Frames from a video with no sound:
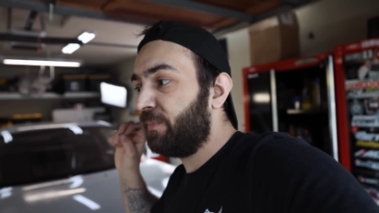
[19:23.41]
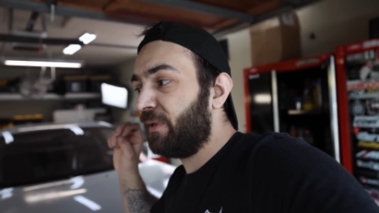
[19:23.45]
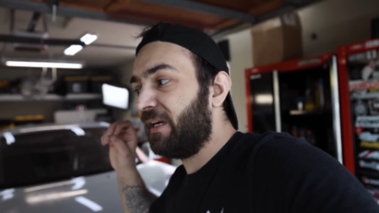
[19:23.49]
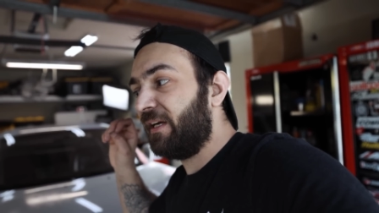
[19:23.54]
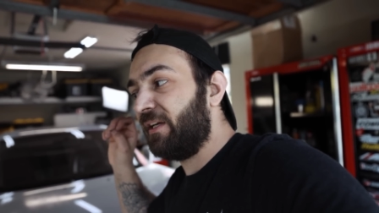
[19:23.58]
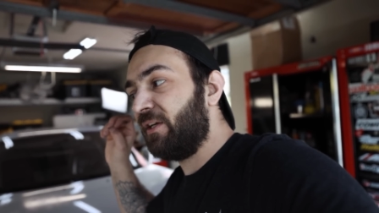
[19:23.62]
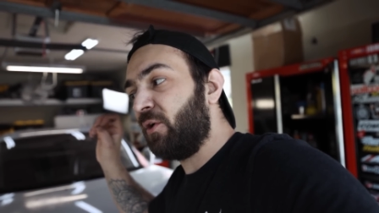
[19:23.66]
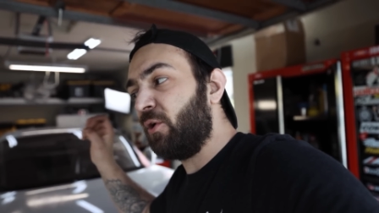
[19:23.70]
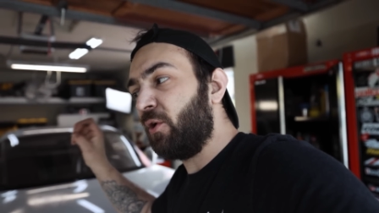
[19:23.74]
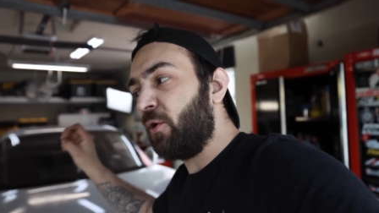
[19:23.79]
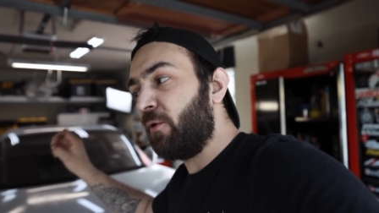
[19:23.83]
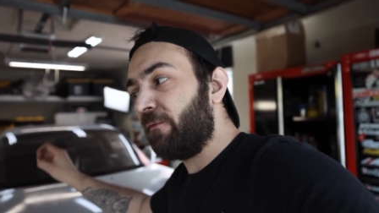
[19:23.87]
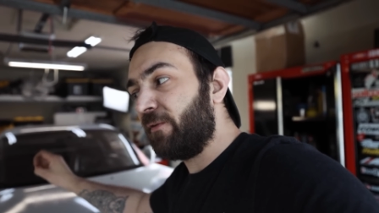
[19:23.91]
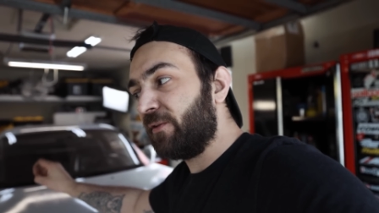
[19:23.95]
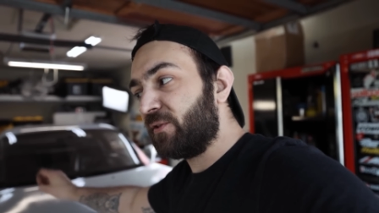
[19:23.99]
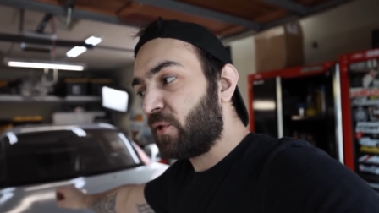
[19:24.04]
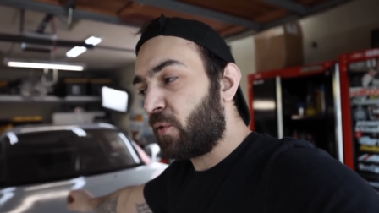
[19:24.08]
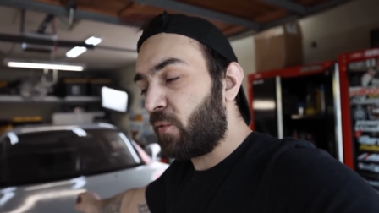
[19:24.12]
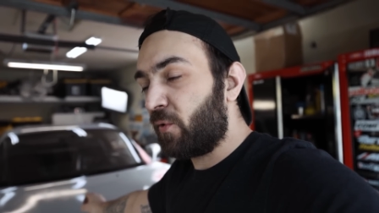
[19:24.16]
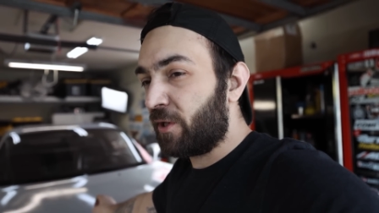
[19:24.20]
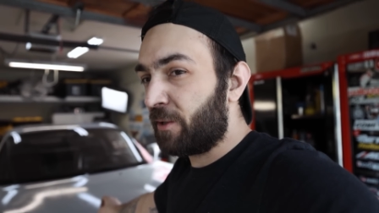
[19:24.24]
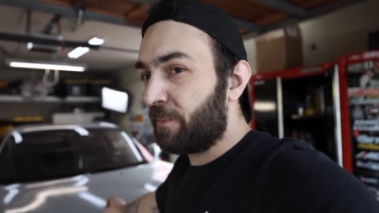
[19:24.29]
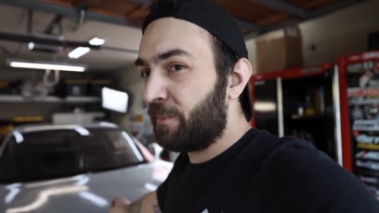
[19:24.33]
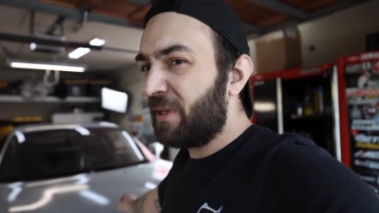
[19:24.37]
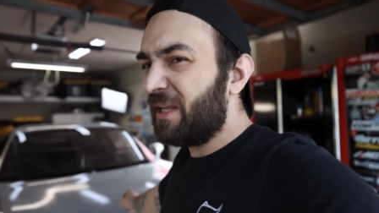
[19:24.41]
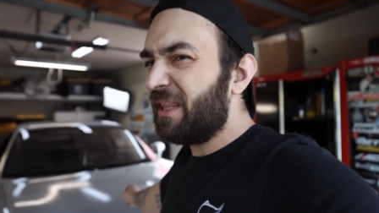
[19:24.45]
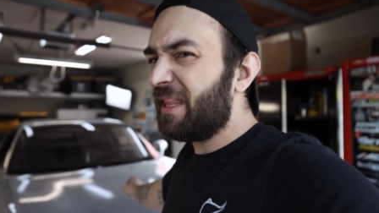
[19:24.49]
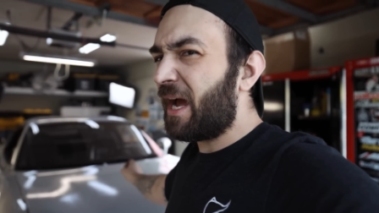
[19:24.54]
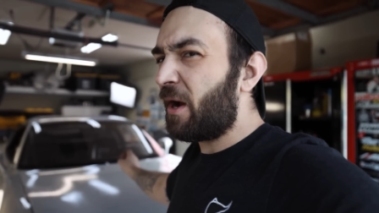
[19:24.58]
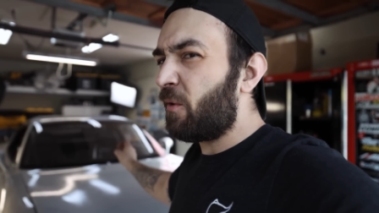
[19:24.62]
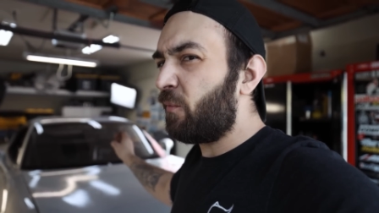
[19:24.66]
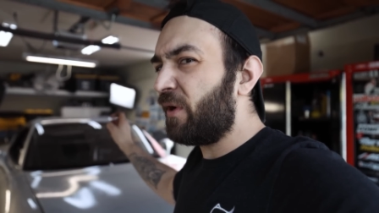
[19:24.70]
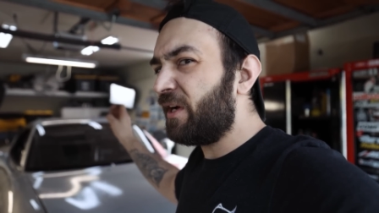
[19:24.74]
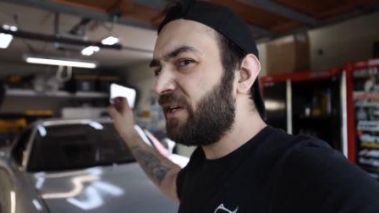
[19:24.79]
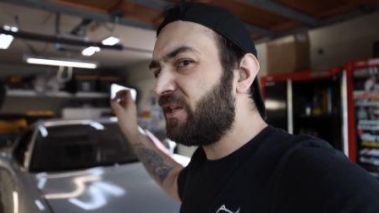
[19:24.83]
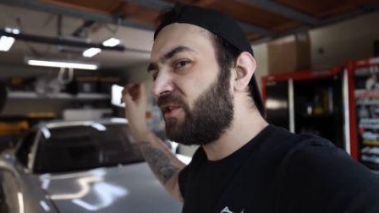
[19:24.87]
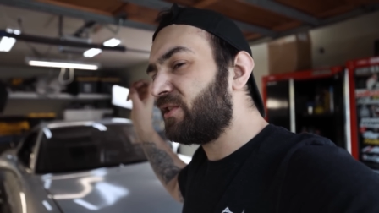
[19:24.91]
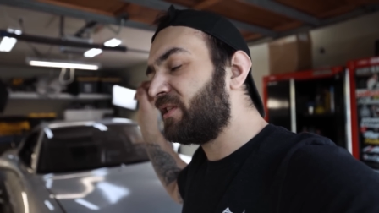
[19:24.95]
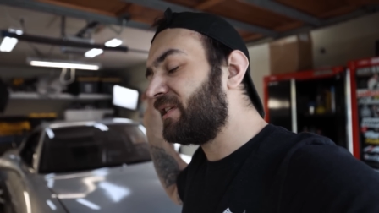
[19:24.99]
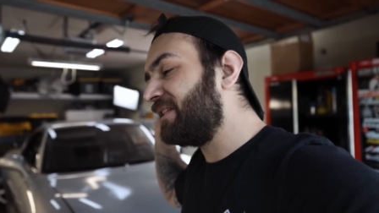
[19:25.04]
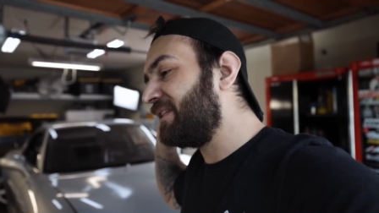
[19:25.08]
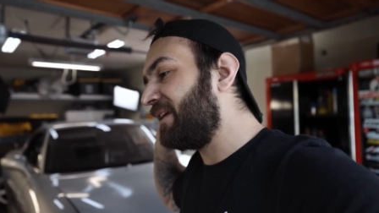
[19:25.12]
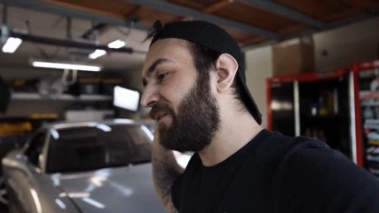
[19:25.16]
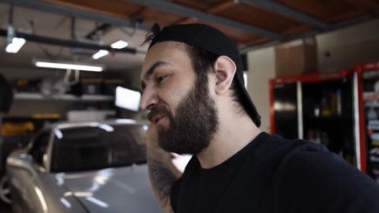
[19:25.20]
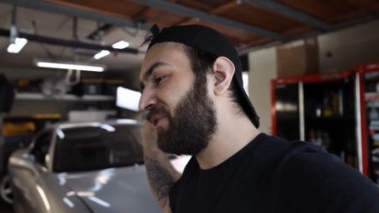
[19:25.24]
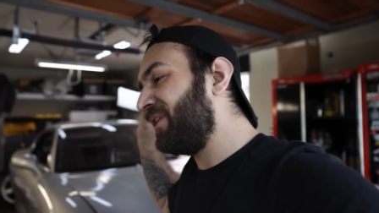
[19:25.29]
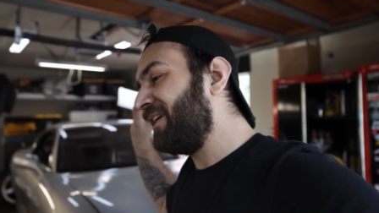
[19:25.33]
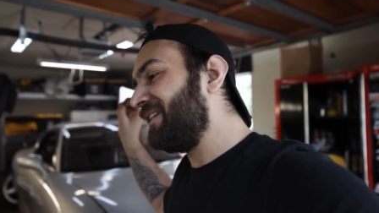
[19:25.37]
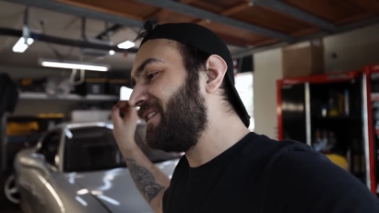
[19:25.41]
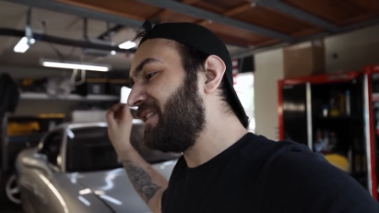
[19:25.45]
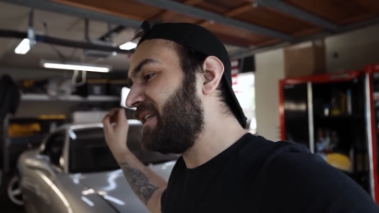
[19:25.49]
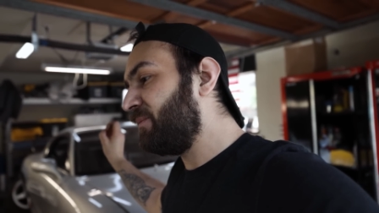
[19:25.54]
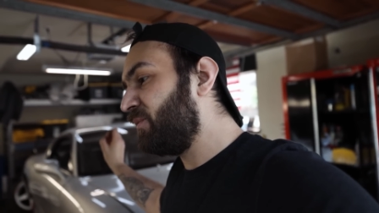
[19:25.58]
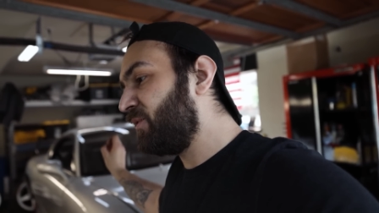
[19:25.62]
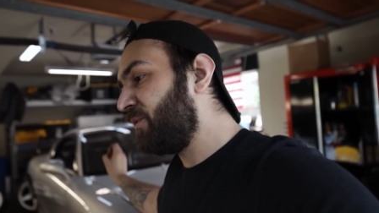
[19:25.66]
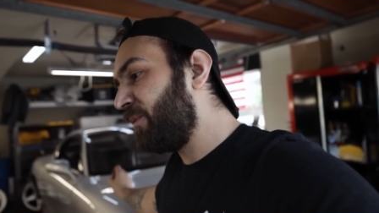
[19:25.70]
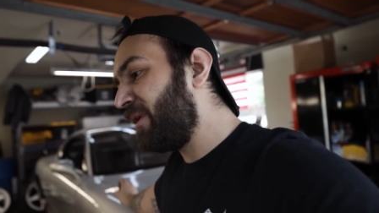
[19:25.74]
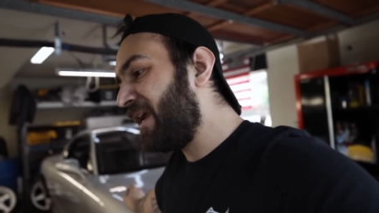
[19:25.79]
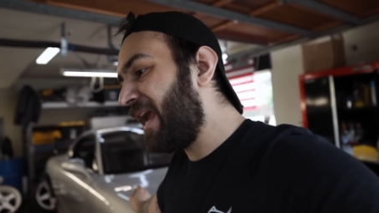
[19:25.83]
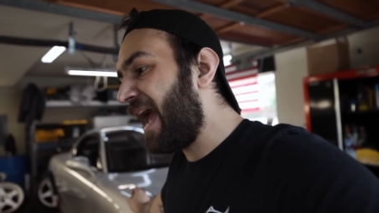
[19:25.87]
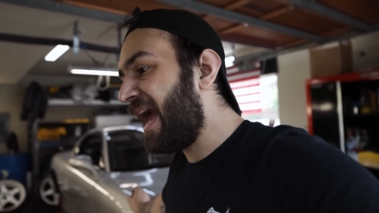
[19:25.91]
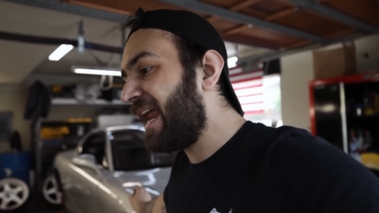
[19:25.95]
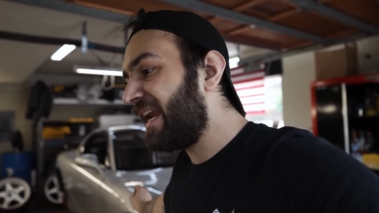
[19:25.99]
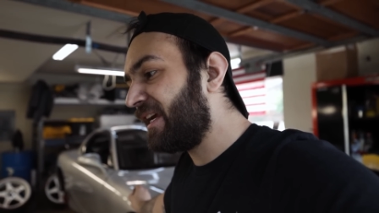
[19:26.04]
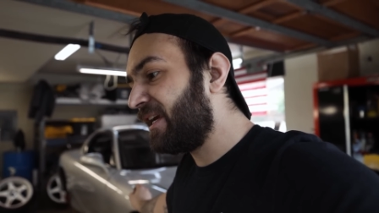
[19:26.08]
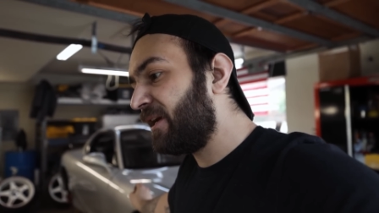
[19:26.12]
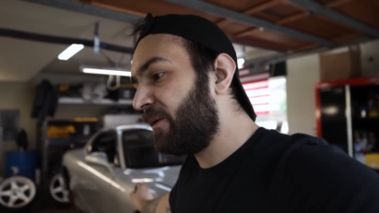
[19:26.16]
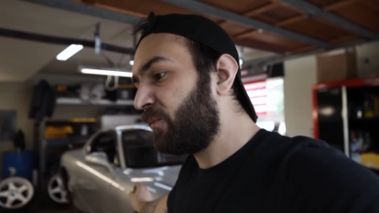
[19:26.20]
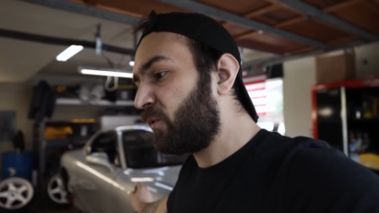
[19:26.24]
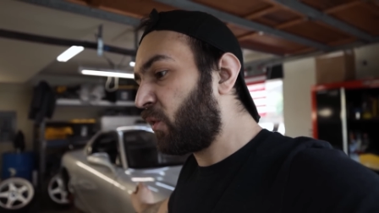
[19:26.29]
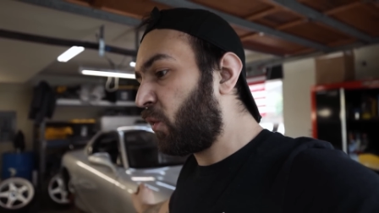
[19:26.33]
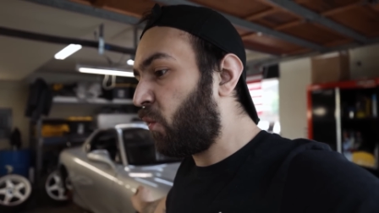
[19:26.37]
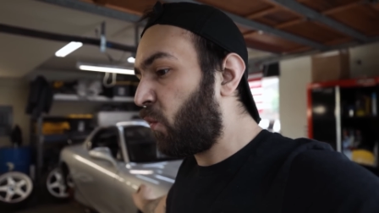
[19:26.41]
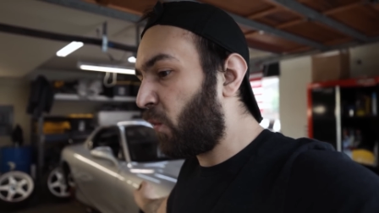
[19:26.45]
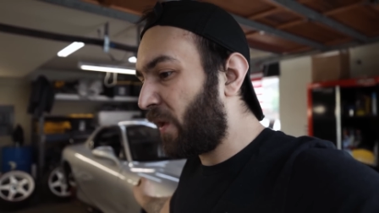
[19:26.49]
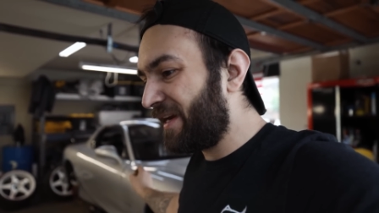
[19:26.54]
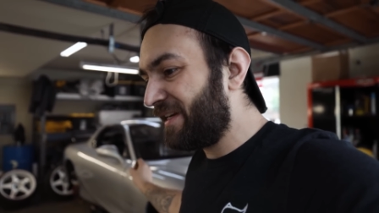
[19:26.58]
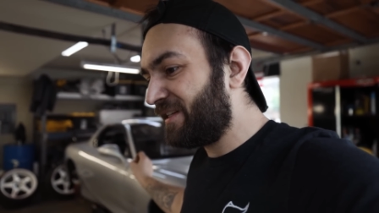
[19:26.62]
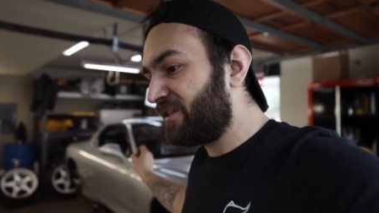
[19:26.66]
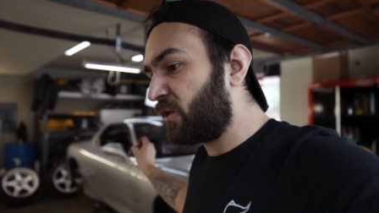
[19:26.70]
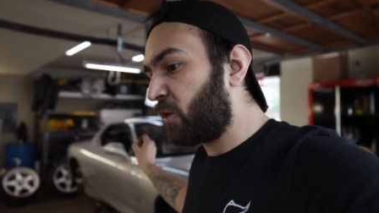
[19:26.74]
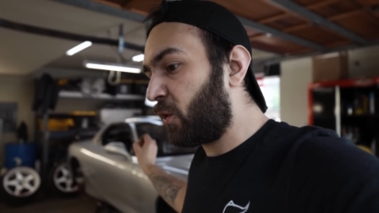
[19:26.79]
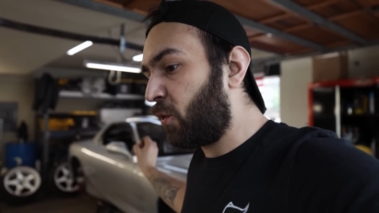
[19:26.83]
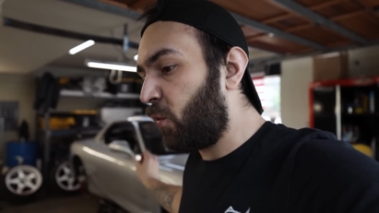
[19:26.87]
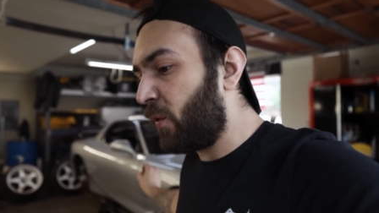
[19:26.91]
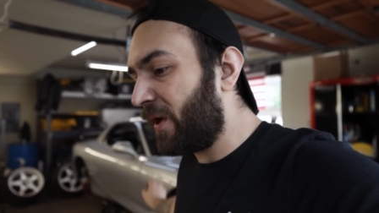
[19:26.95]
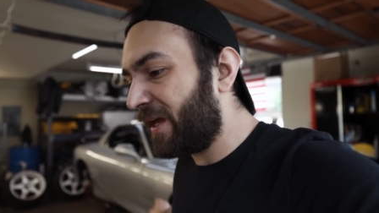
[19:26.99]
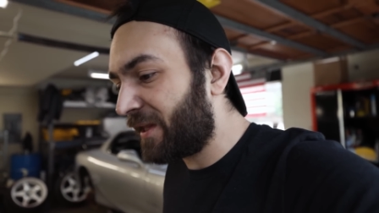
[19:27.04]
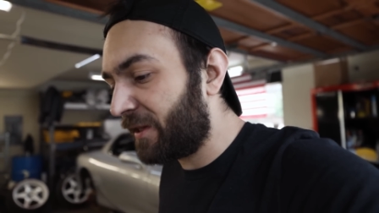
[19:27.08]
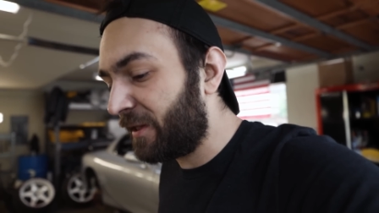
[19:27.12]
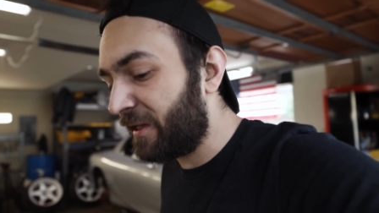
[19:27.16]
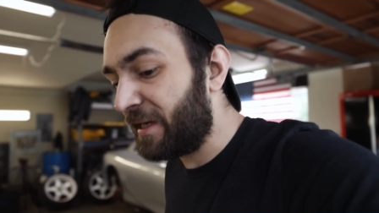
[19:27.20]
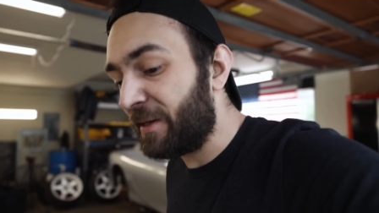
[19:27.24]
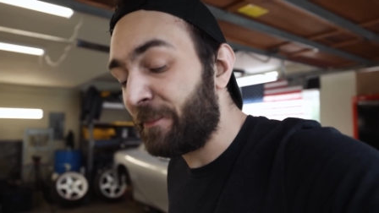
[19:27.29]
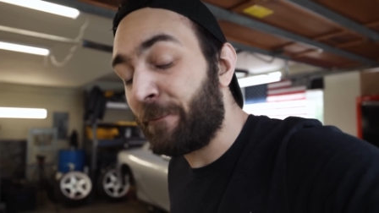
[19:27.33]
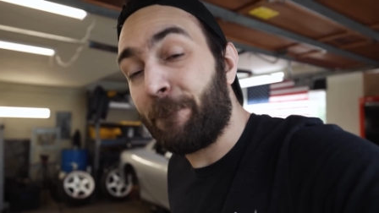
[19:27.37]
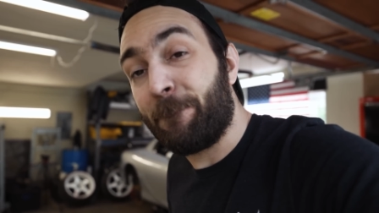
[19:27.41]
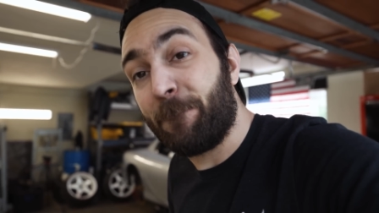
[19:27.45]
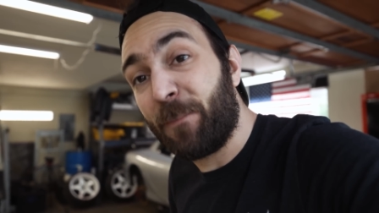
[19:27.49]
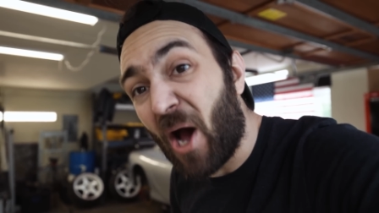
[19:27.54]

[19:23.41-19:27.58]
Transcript: but I don't know if it's going to be that way just because everything seems to be adding up quite quickly.